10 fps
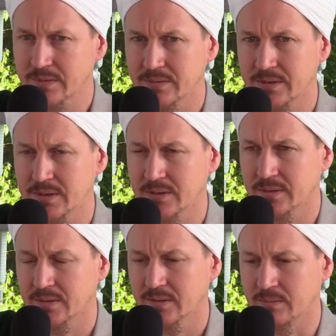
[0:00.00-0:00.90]
the
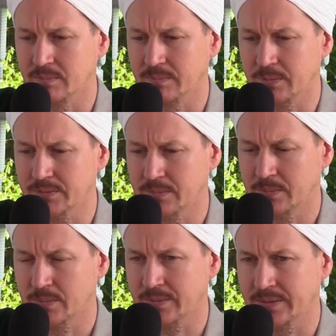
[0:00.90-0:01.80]
most
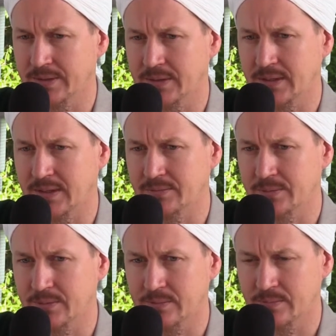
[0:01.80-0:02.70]
important thing
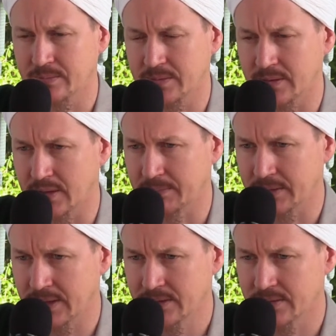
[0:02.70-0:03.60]
after the
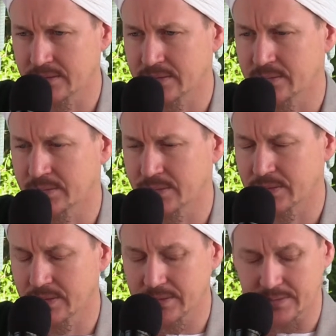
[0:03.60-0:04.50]
obligations, which are
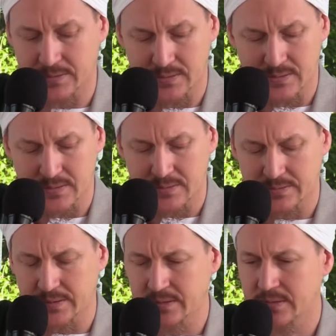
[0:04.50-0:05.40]
clear, is
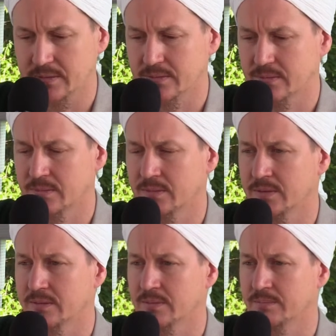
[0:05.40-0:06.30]
that the
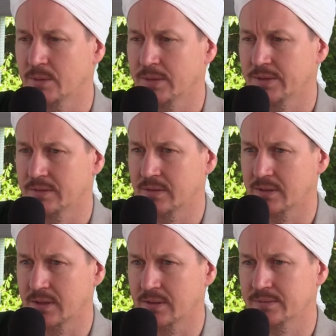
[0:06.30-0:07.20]
sunnah mu'akkada
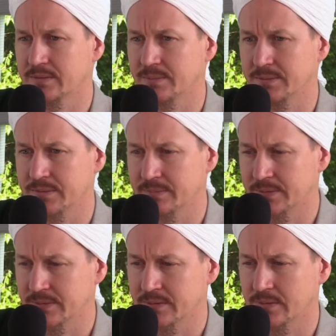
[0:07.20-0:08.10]
rak'ahs that we just
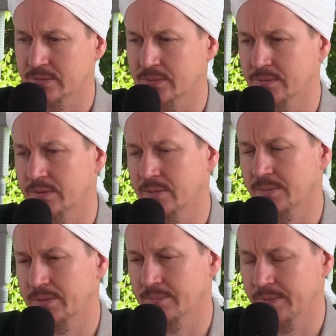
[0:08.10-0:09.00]
mentioned that are associated
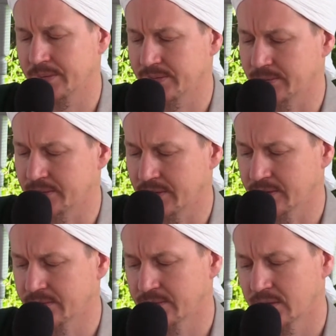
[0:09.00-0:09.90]
with the prayers
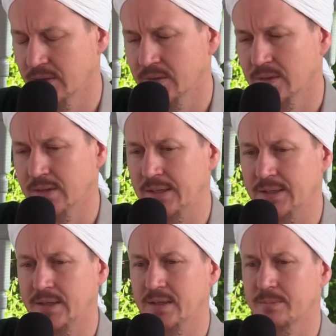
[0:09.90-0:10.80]
themselves, and
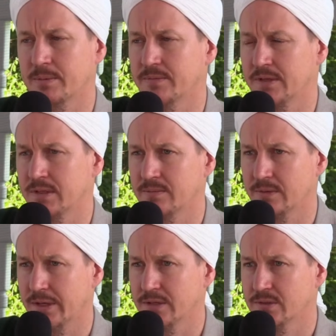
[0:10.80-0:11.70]
then the prophetic
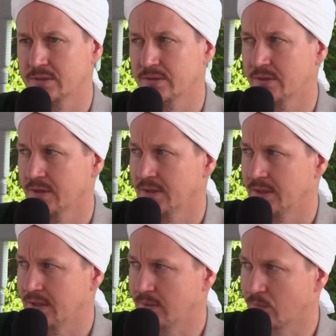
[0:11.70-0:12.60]
invocations
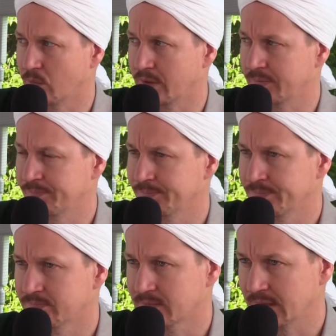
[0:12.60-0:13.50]
in the morning
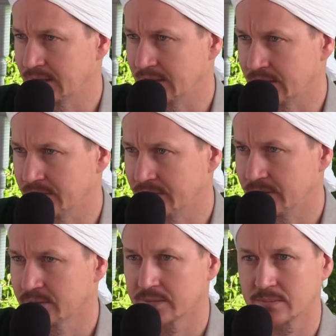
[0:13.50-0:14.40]
and the
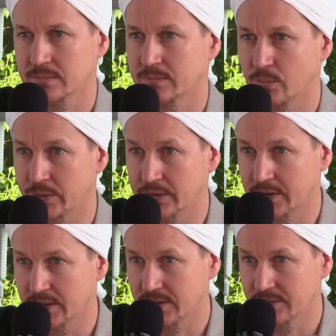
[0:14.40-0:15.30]
evening, so wird
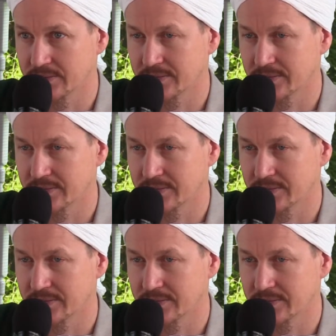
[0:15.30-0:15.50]
al-latif,